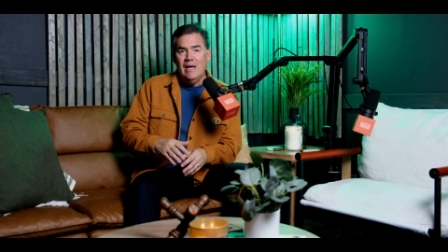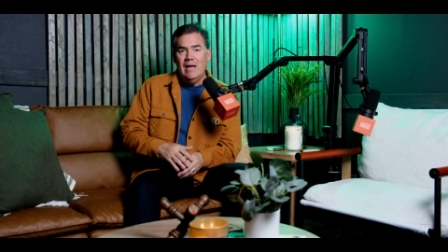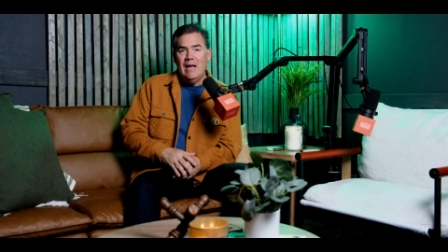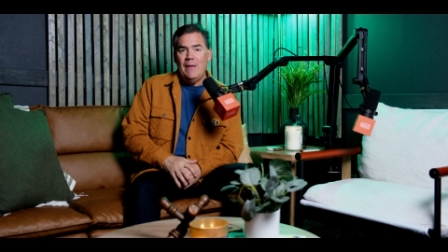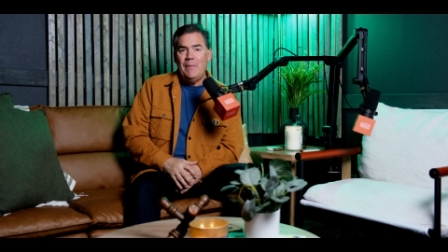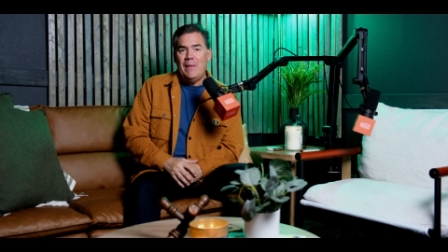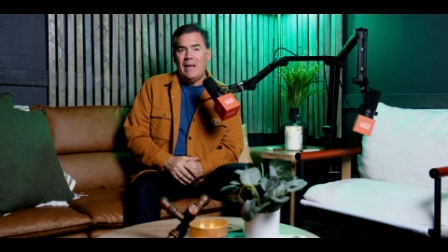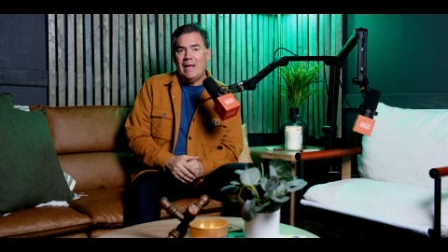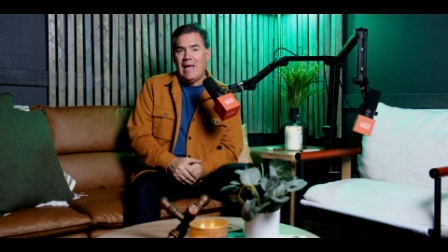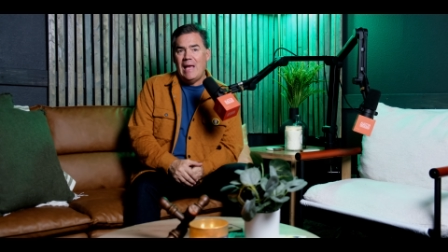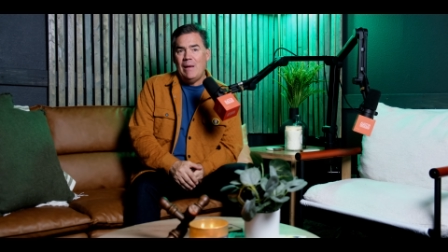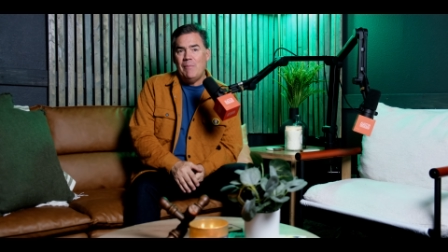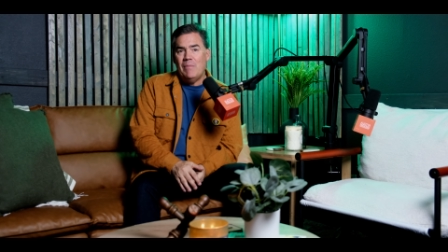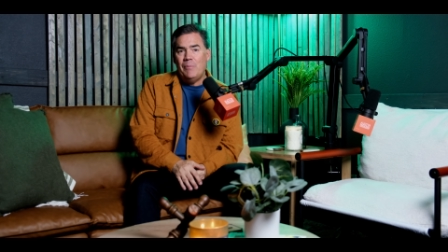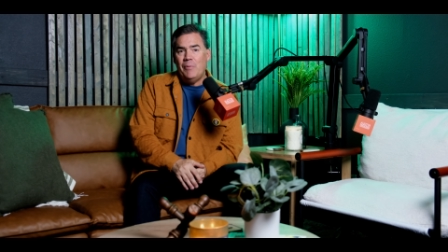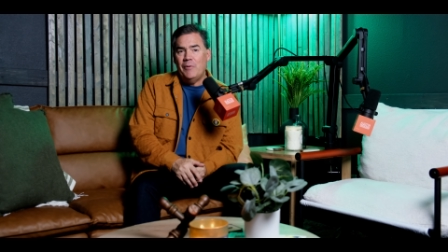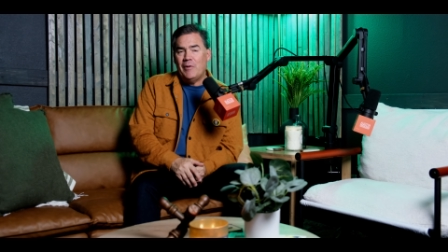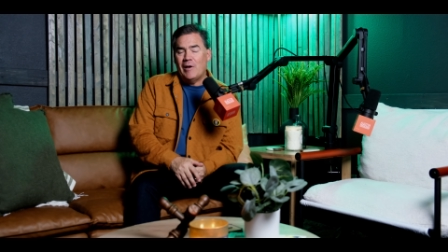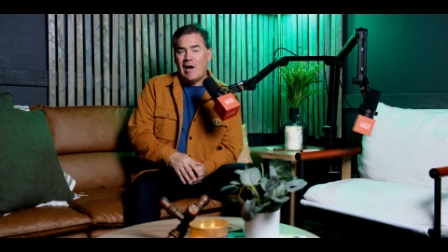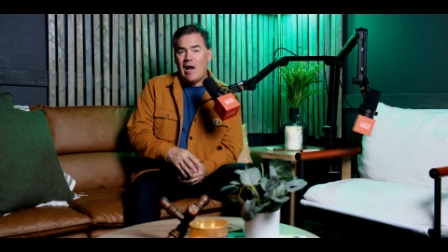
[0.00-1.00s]
and they came
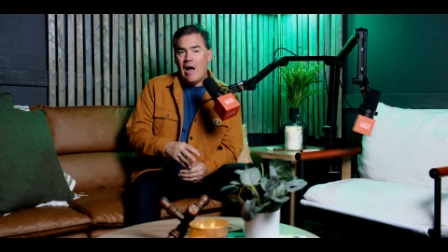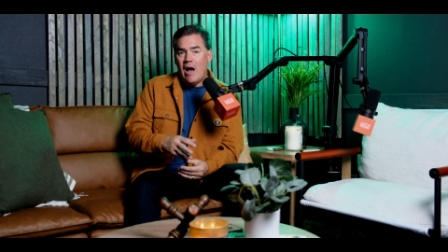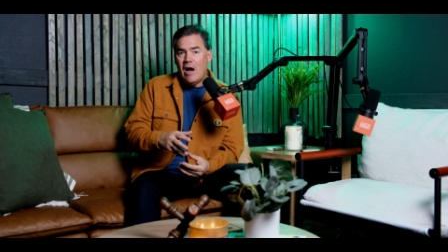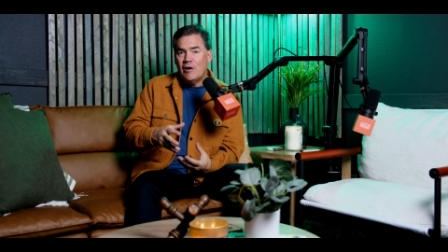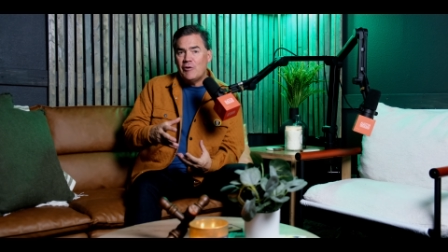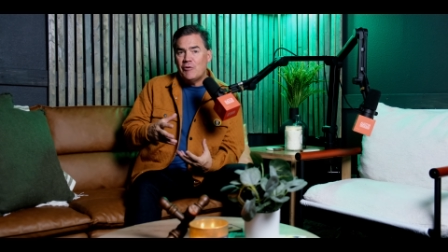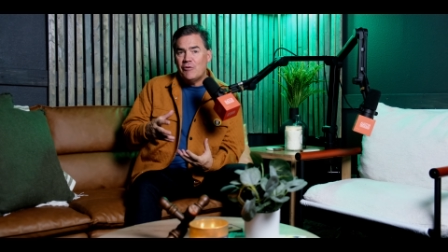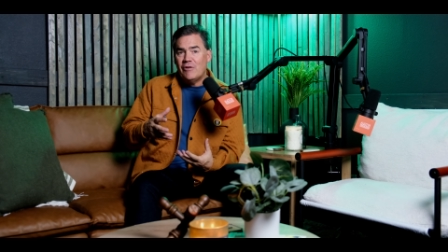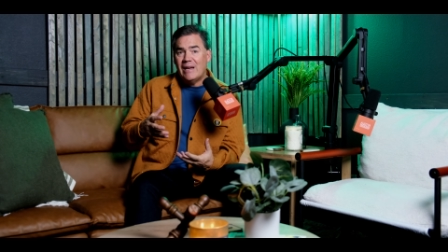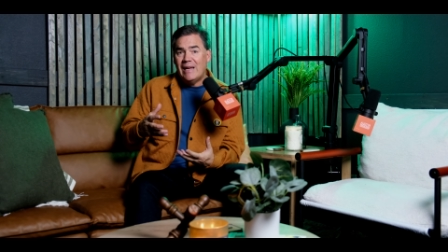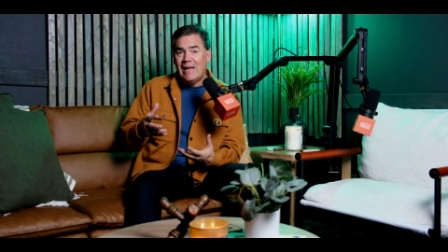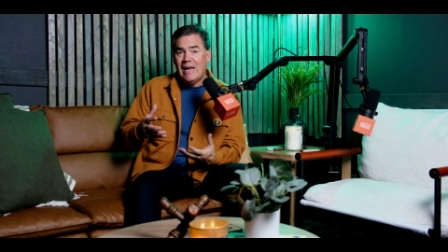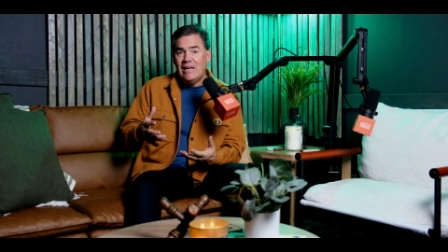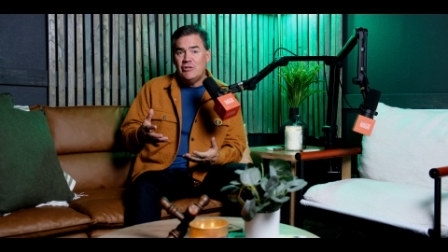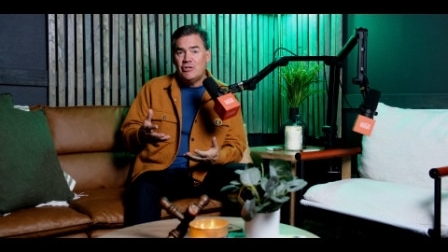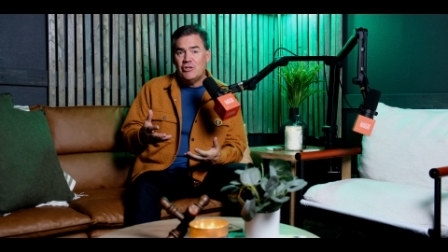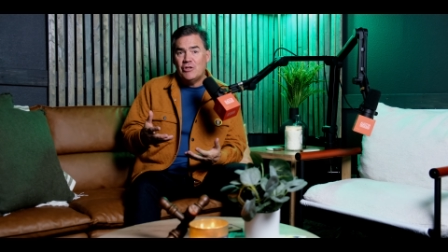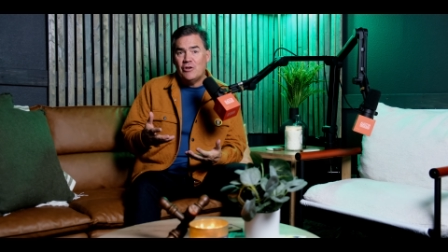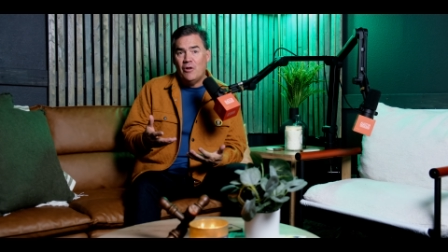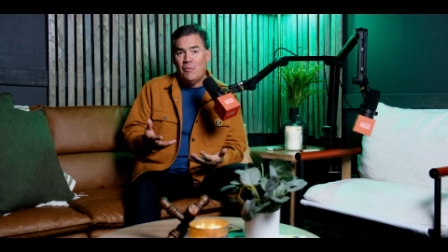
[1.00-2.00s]
up with a
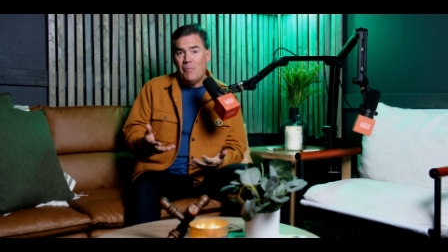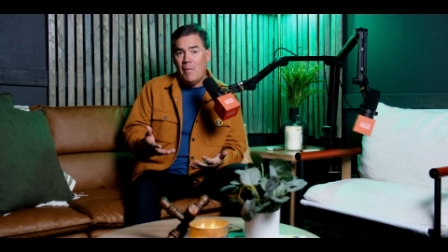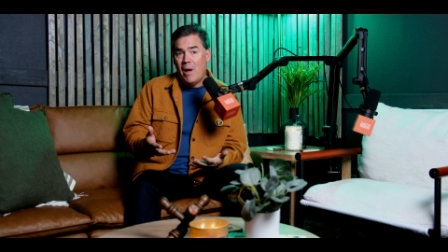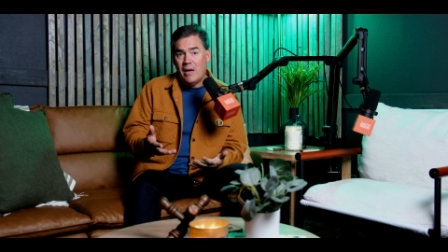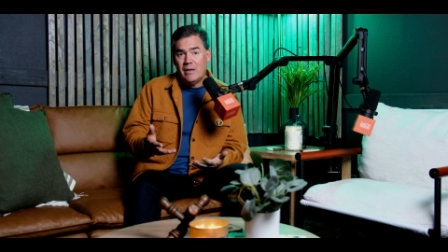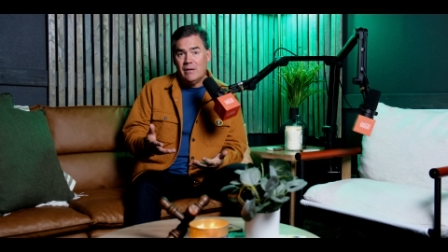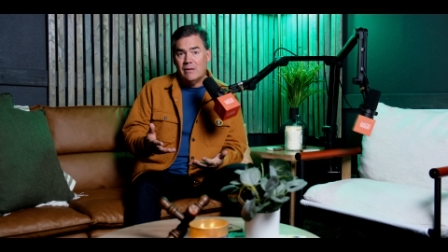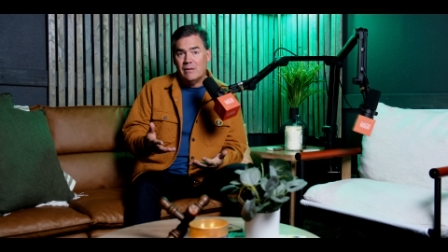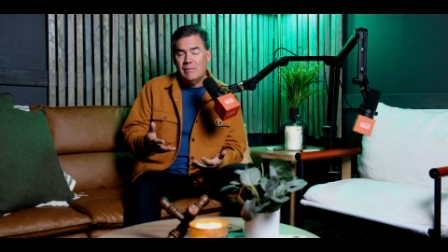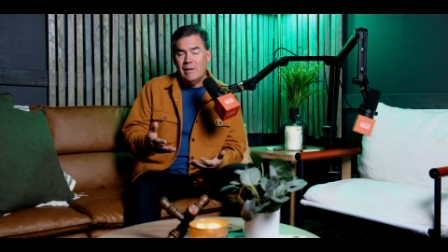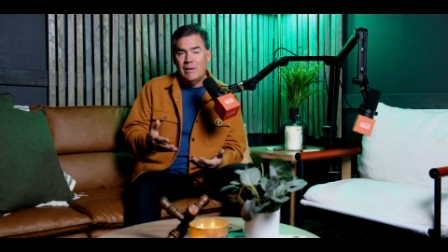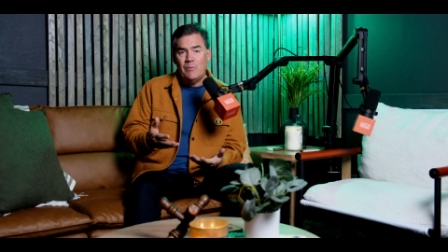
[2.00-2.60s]
congregational model.